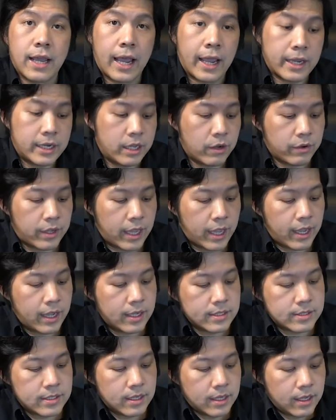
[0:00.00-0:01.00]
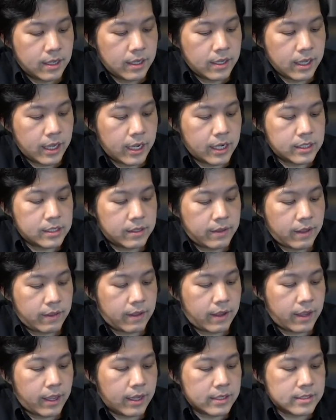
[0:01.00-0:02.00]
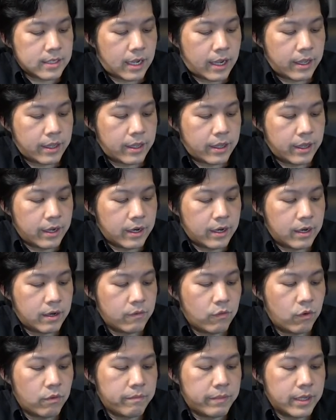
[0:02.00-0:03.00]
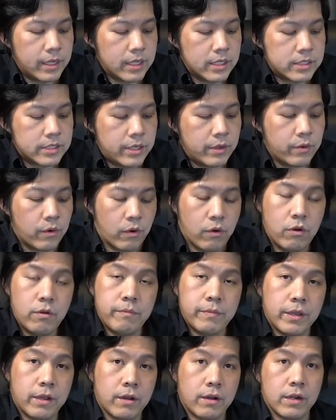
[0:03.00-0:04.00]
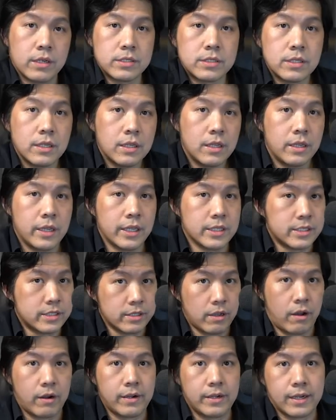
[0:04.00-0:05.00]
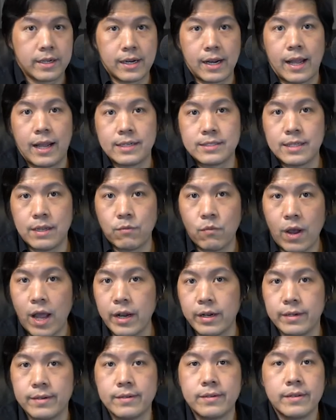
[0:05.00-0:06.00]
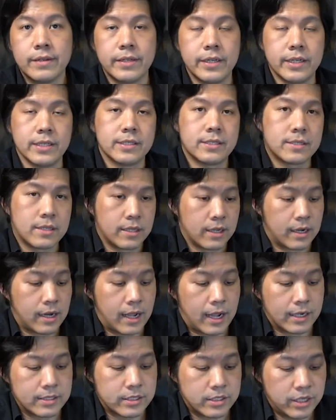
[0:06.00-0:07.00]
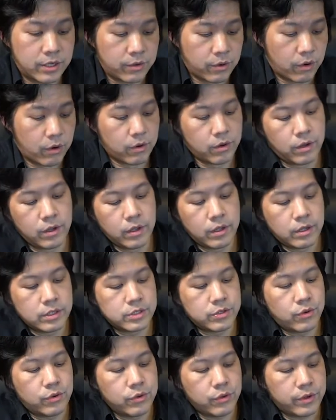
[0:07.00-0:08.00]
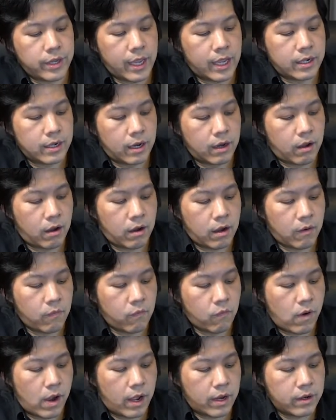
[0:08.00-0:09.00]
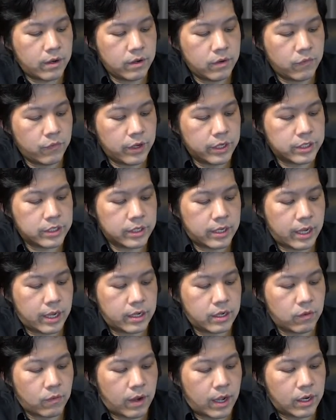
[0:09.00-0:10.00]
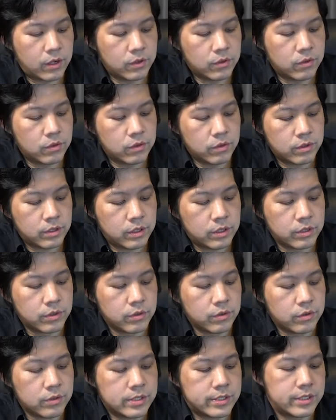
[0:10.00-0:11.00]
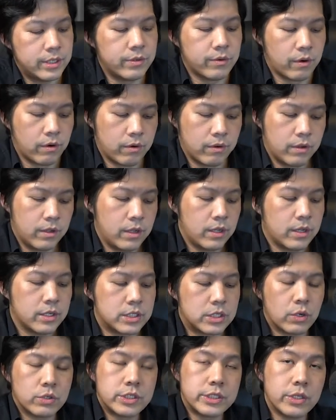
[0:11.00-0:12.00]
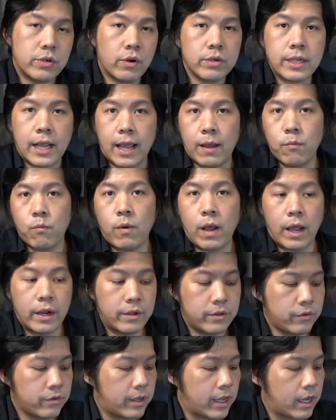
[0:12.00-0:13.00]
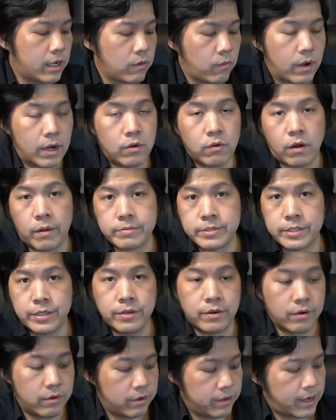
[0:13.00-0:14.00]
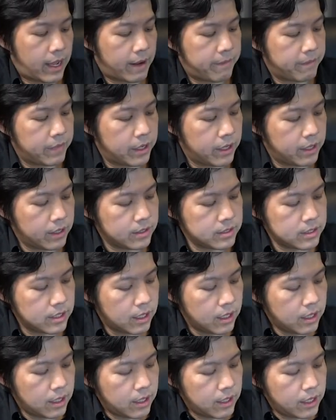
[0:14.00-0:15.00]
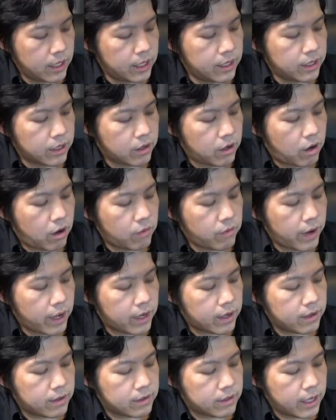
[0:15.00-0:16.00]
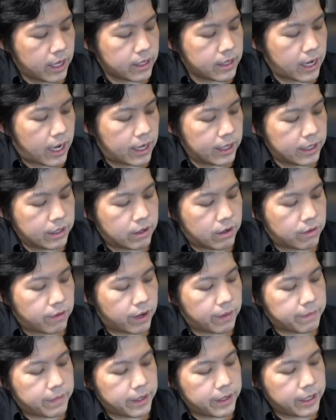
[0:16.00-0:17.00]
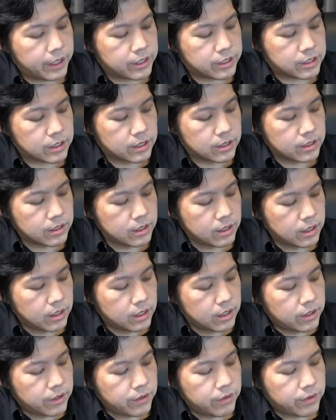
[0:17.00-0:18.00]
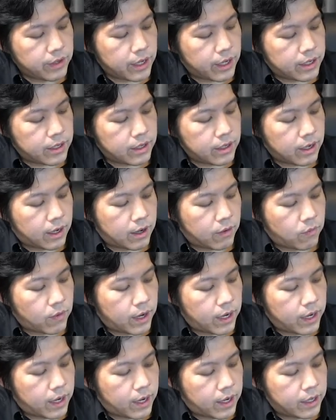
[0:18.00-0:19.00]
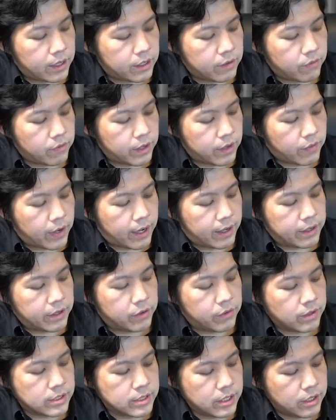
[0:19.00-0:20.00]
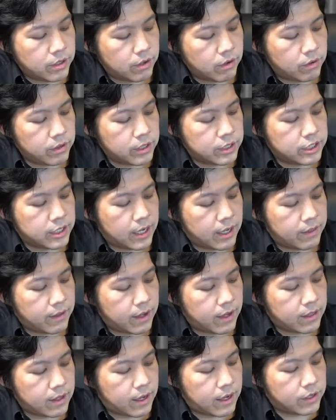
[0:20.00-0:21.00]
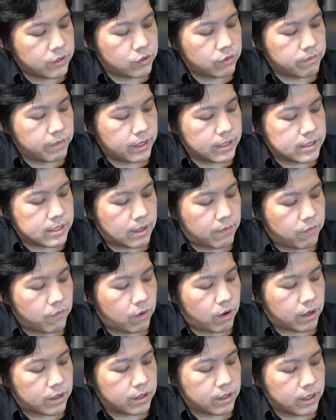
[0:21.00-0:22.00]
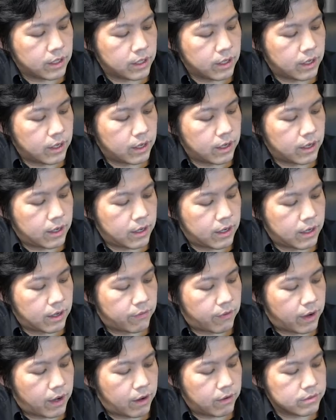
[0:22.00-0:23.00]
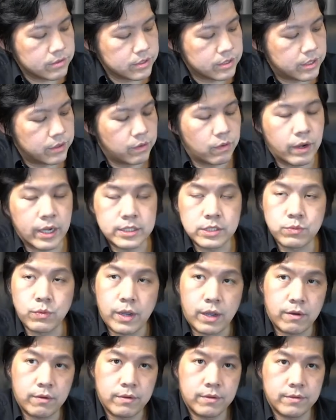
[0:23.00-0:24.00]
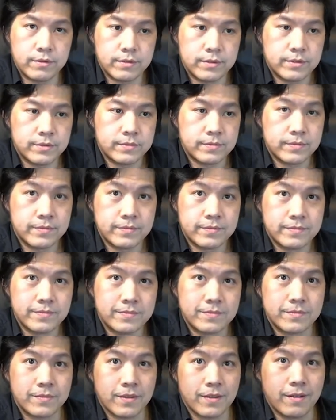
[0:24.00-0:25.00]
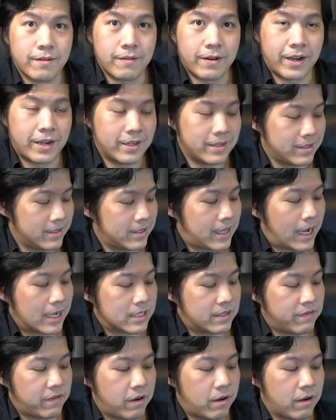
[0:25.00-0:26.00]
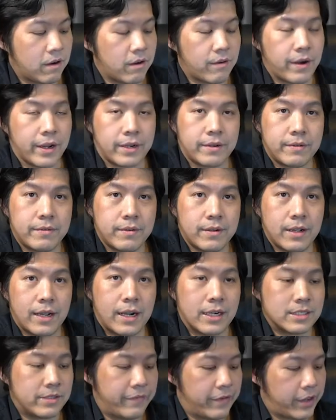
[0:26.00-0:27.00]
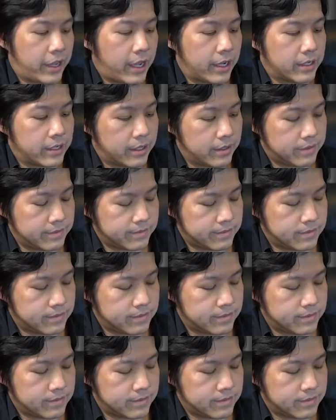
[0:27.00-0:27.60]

ideal case, h theta xi here would be 0, because it's not the class 1, it's the class 0. So you get the log of 1, which get the value to 0. So 0 times 1, you get the value of 0. That means in the correct, entirely correct prediction, you get yi, when y equals 0, the j theta should be somewhat around 0 as well. All right, that's for correct classification.